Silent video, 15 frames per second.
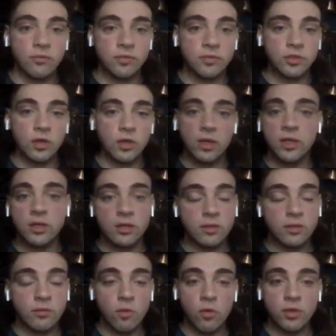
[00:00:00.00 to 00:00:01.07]
starting the
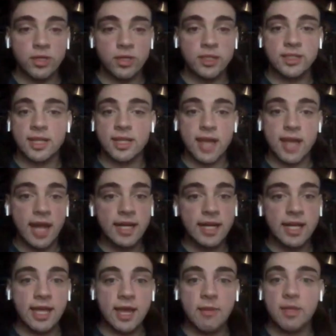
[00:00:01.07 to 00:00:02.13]
mornings at 9
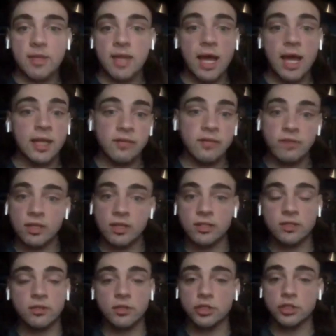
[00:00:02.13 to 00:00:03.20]
a.m. and not leaving
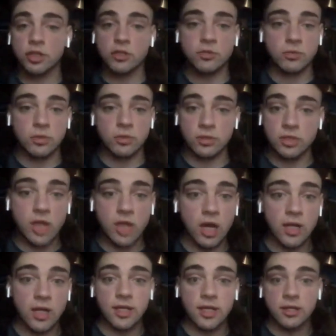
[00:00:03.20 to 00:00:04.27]
until the shows were
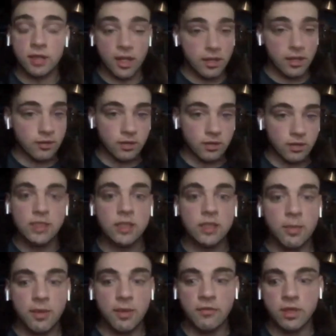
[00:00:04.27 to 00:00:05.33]
done and cleaned
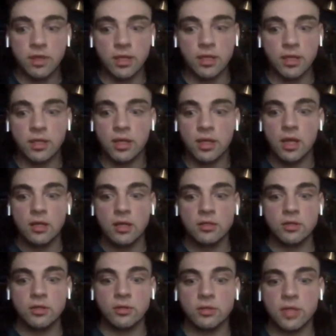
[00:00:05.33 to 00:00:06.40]
up everything.
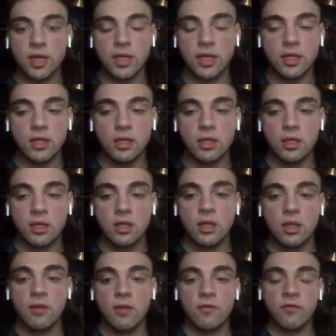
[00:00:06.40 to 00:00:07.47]
So it's like
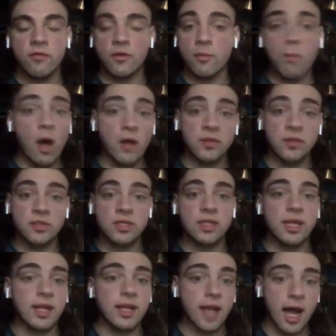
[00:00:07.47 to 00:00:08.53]
for months,
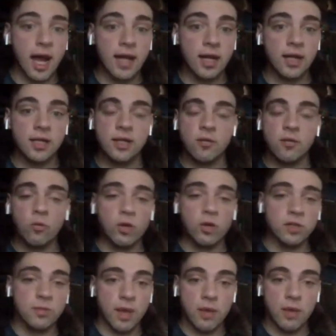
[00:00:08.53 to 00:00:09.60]
and then got on and then
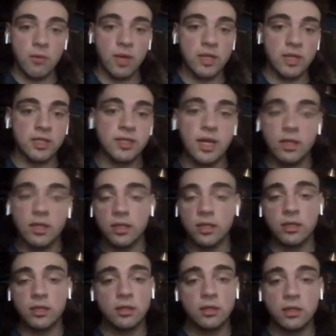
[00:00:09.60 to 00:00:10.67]
worked my way
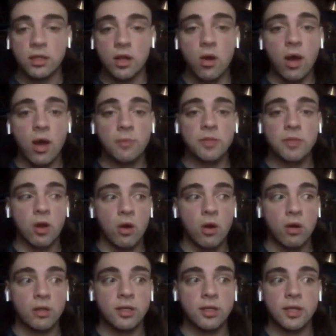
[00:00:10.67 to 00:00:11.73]
steadily, up the
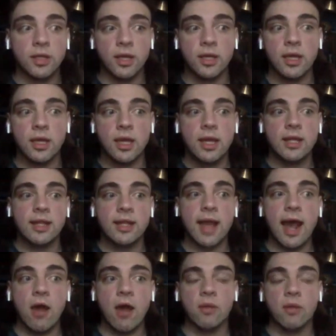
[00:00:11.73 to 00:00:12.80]
card. And like
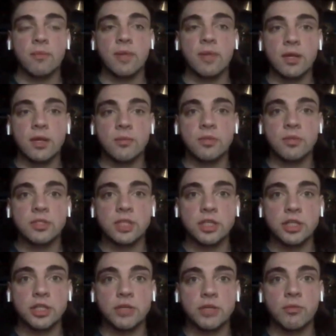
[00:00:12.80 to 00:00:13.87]
now I'm in a
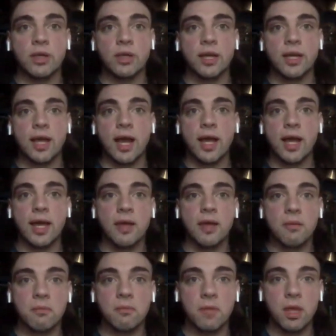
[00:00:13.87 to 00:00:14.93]
position where like I
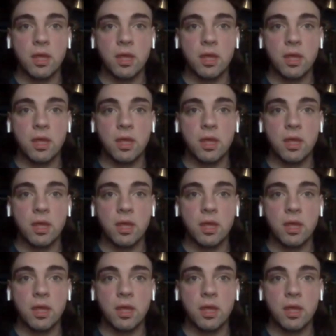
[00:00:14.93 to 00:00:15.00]
am,